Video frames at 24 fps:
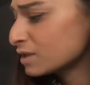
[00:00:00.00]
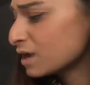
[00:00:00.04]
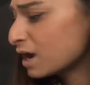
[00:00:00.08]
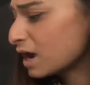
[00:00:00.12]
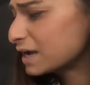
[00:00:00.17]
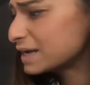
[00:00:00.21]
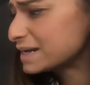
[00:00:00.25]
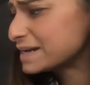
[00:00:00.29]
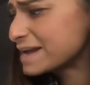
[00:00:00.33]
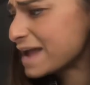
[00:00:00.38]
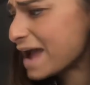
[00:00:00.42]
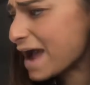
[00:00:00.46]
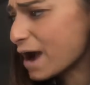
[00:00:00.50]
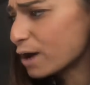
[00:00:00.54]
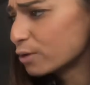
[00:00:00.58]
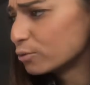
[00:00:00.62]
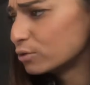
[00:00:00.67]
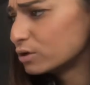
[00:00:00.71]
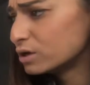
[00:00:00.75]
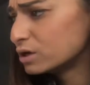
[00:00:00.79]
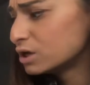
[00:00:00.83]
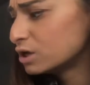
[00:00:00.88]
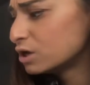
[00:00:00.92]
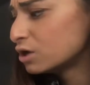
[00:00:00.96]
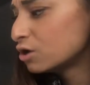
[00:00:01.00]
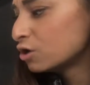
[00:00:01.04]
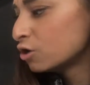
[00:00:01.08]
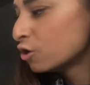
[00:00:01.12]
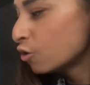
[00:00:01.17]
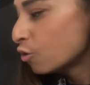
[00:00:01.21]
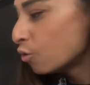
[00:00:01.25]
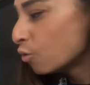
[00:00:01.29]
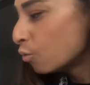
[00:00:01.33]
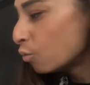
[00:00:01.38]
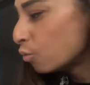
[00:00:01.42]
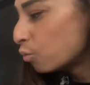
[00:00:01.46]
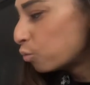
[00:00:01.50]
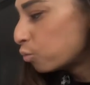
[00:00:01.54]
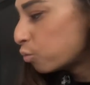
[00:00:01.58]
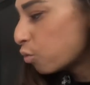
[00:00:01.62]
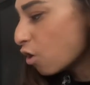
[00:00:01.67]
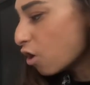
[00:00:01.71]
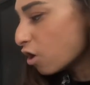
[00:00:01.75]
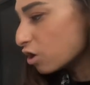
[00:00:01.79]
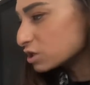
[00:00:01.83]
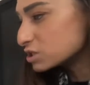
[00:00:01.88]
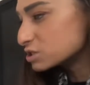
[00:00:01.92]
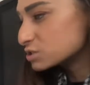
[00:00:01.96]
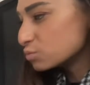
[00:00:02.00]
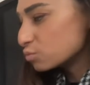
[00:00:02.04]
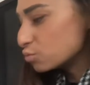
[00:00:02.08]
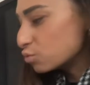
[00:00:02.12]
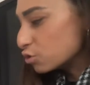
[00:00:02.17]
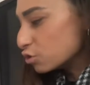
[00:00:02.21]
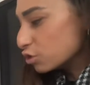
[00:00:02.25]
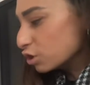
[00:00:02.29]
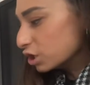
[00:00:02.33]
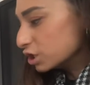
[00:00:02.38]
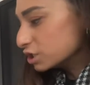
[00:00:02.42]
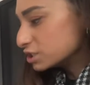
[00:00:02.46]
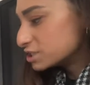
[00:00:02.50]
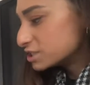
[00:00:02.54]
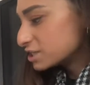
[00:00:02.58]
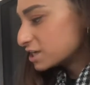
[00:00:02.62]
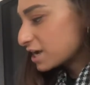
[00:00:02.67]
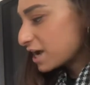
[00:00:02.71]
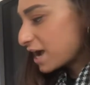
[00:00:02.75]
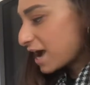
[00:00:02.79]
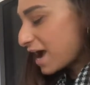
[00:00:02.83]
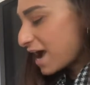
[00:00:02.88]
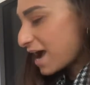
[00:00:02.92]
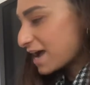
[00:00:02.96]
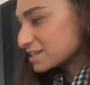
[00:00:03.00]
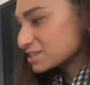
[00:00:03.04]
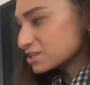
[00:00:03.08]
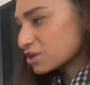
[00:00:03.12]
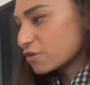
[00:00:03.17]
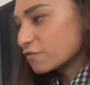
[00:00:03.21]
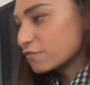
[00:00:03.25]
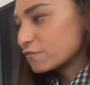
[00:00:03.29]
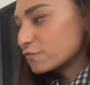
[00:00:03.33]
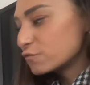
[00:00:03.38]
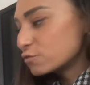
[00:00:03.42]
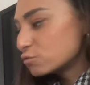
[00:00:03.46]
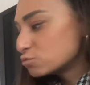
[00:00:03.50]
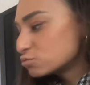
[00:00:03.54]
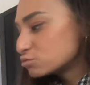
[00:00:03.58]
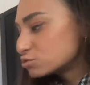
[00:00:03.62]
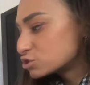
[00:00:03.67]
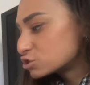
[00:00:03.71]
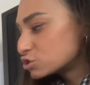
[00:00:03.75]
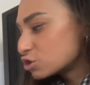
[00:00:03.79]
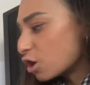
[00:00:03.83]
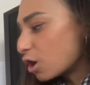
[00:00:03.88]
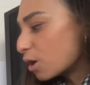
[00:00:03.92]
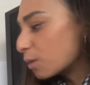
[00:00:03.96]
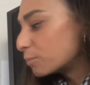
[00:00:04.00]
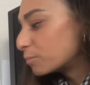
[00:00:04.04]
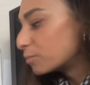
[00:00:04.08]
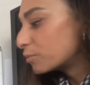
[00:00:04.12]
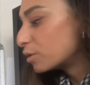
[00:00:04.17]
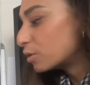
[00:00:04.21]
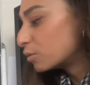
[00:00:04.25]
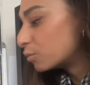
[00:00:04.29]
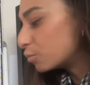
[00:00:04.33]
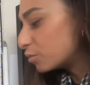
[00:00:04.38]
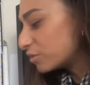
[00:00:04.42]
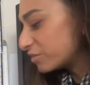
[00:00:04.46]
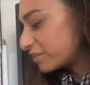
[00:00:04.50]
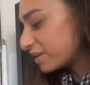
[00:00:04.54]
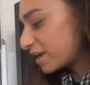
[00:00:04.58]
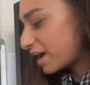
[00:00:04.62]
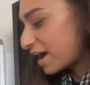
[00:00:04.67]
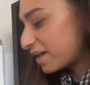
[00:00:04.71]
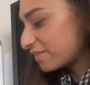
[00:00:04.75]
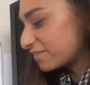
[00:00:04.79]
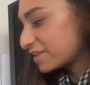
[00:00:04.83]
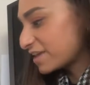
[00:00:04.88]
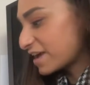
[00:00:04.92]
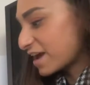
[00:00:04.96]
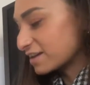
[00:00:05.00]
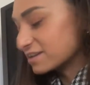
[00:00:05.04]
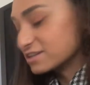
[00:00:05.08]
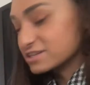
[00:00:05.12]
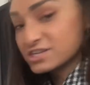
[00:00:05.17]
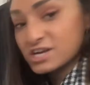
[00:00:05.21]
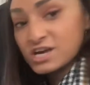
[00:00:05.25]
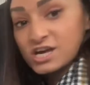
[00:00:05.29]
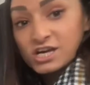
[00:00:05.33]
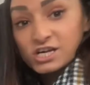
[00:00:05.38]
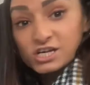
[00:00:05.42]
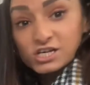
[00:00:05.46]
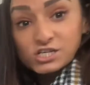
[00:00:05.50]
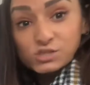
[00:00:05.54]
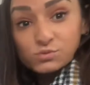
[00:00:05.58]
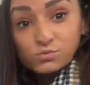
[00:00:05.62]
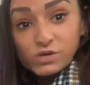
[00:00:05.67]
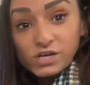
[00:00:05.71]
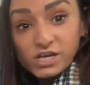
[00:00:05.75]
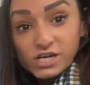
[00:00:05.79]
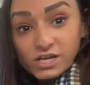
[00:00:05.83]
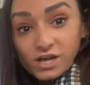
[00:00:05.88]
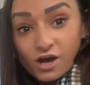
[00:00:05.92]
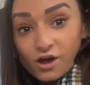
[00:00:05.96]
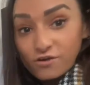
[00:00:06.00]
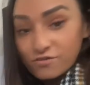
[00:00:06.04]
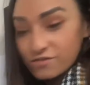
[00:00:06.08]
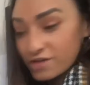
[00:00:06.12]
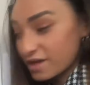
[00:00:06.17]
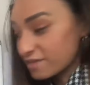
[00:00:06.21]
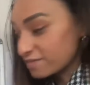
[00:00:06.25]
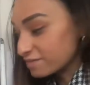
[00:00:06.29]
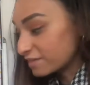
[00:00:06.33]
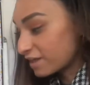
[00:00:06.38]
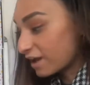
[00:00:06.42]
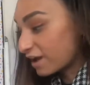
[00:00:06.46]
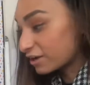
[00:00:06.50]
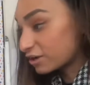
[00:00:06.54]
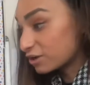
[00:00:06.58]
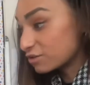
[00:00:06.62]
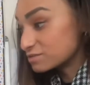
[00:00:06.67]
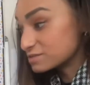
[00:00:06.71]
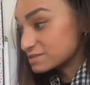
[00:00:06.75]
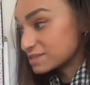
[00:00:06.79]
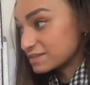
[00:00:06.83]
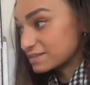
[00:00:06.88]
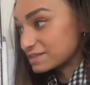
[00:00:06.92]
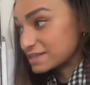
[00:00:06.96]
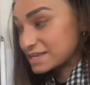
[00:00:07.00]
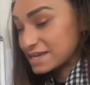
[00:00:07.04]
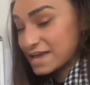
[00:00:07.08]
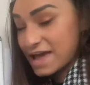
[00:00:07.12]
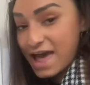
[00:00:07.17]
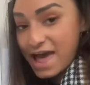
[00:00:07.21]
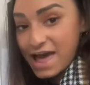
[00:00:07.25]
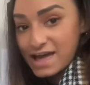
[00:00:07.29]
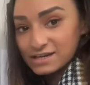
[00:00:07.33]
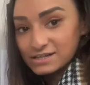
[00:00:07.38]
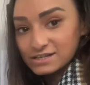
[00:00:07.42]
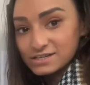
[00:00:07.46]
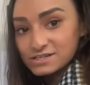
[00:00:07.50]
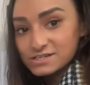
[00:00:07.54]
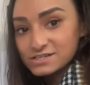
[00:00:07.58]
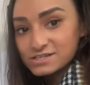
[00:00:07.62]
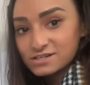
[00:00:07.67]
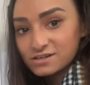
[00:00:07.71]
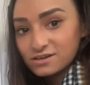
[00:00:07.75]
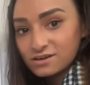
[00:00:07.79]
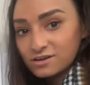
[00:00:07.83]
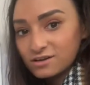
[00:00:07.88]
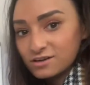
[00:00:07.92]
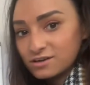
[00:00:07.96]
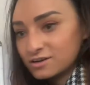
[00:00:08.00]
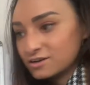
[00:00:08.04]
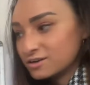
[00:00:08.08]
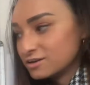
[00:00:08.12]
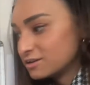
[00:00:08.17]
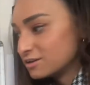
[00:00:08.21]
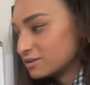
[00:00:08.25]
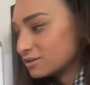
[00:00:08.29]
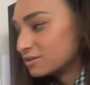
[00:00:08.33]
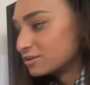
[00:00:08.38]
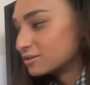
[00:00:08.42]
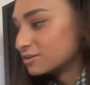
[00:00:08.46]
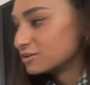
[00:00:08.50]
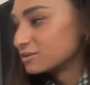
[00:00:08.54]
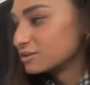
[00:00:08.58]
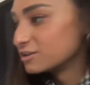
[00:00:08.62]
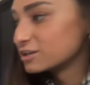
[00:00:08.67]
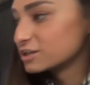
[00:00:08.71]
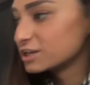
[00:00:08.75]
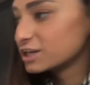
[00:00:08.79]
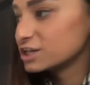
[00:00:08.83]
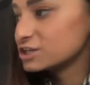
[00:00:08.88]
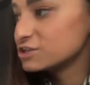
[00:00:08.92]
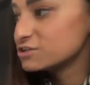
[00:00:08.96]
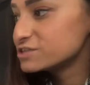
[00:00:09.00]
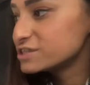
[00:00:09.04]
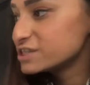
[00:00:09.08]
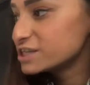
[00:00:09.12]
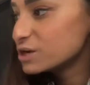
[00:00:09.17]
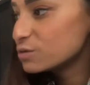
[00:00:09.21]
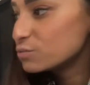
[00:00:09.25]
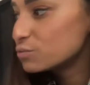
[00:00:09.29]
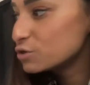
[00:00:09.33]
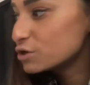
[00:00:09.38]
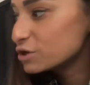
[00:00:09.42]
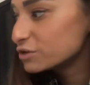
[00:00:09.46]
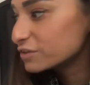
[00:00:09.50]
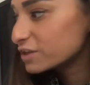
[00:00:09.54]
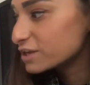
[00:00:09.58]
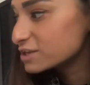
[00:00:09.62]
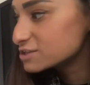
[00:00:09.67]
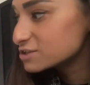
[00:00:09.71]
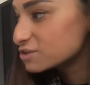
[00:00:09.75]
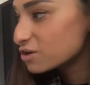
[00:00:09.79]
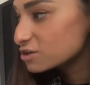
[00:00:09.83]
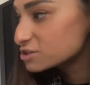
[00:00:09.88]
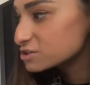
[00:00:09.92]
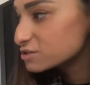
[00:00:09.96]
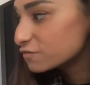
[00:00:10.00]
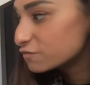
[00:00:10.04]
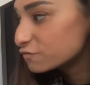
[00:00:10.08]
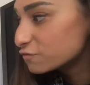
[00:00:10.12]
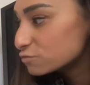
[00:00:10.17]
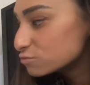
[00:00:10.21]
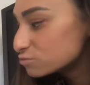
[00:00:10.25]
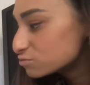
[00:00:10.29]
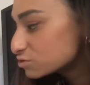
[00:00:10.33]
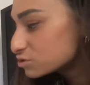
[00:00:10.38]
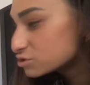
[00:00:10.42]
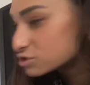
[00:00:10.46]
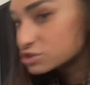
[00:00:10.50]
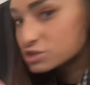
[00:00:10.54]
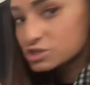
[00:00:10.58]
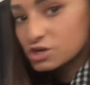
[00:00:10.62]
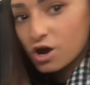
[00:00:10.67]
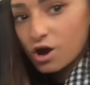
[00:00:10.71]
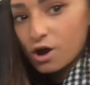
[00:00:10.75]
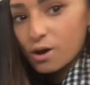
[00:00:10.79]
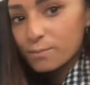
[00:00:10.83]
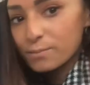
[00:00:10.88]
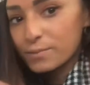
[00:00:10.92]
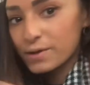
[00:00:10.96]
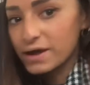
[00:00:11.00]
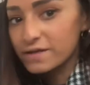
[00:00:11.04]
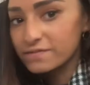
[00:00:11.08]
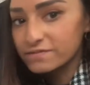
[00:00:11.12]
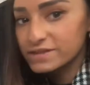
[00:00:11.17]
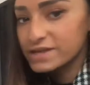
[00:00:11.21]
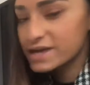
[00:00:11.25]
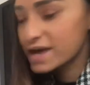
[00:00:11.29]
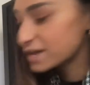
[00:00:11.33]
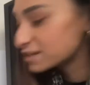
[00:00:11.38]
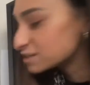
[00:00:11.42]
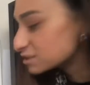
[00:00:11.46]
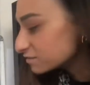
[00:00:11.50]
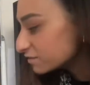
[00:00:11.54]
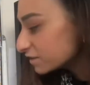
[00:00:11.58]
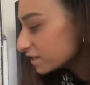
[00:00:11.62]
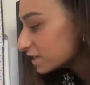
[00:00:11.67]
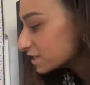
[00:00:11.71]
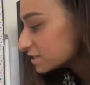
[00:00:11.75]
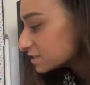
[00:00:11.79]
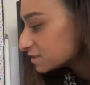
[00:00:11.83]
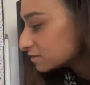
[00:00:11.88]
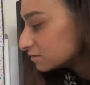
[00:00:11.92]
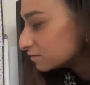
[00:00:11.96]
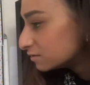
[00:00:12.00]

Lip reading: Now, what word has a full stop with it at the end? Because we know then that goes at the end. Can you see a word that's got a full stop at the end of it?